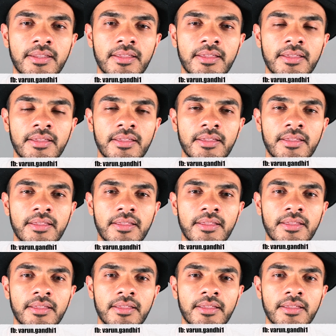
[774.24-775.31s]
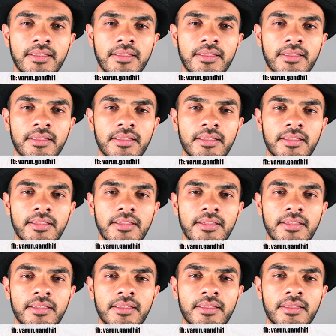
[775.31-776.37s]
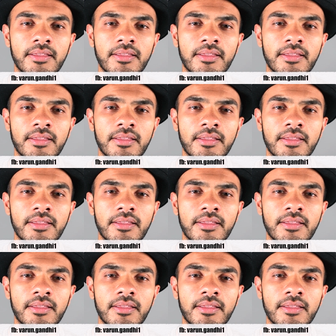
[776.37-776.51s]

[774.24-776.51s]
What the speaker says: (no one is talking)